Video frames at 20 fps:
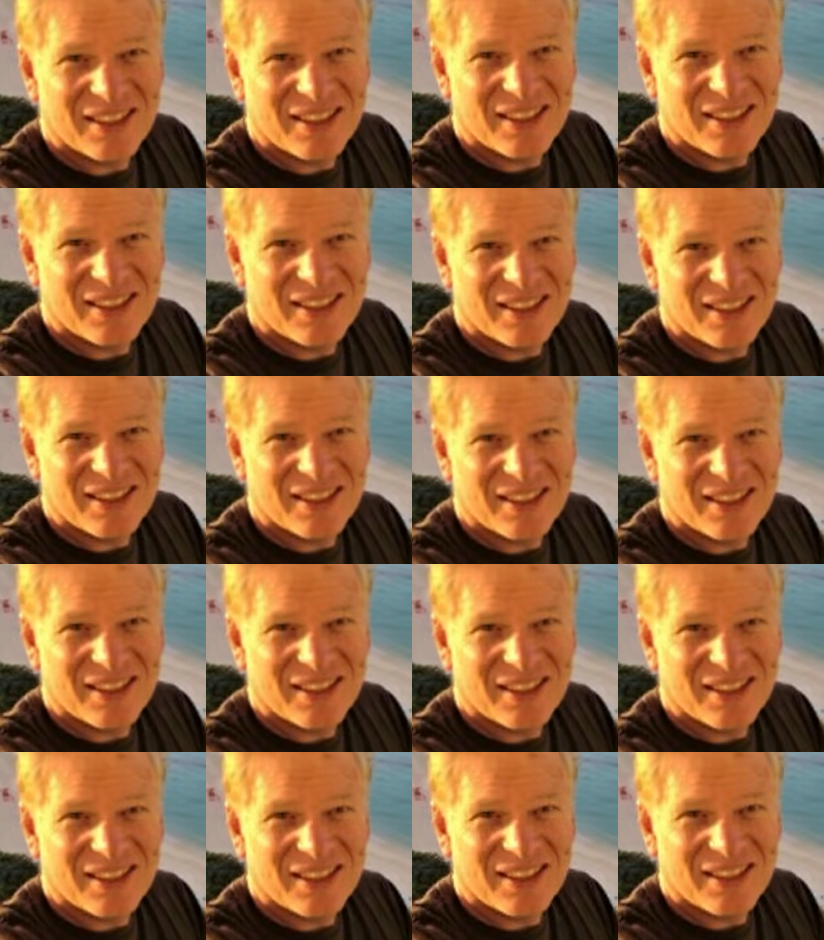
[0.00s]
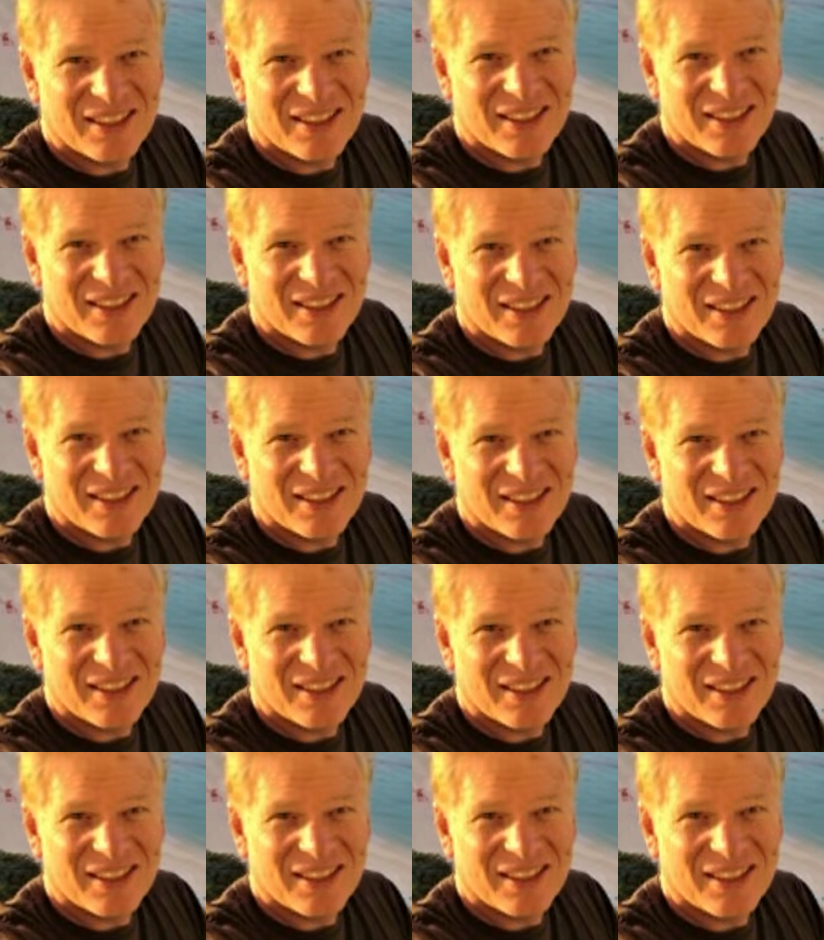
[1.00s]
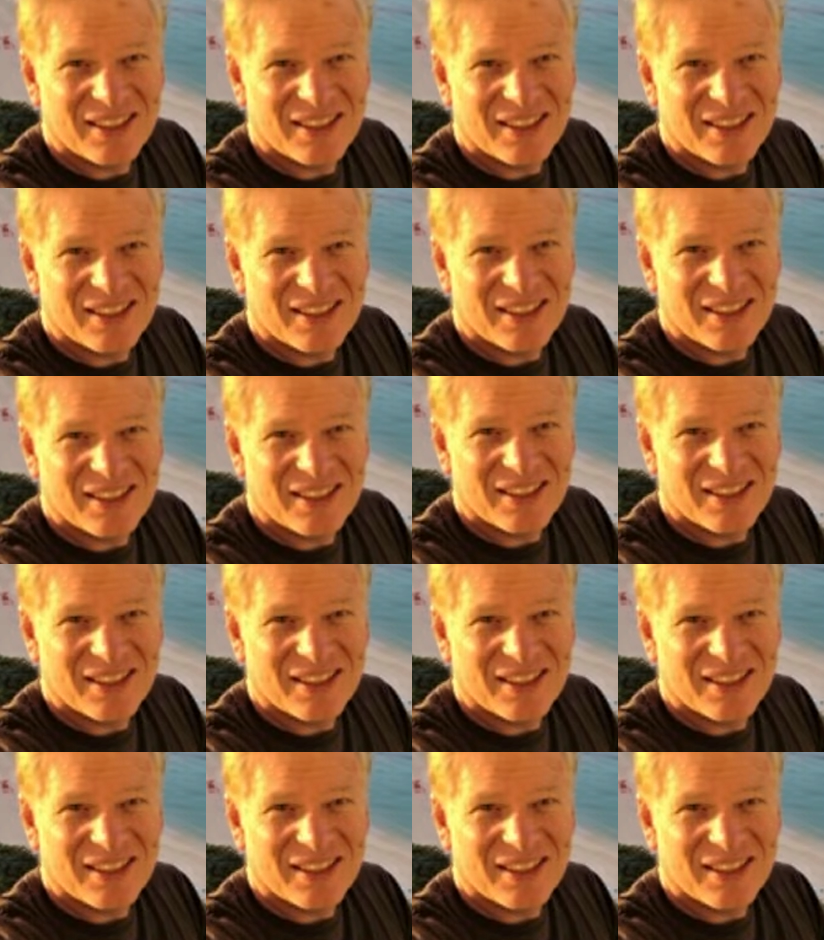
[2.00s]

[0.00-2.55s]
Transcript: (silent)